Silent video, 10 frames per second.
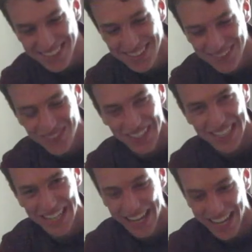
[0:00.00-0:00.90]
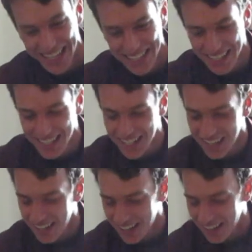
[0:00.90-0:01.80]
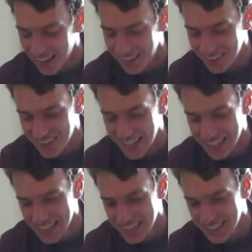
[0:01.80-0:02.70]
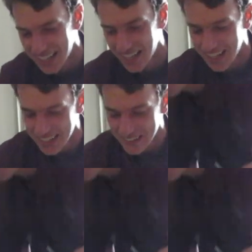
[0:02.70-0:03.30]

at this fucking head! Oh my god.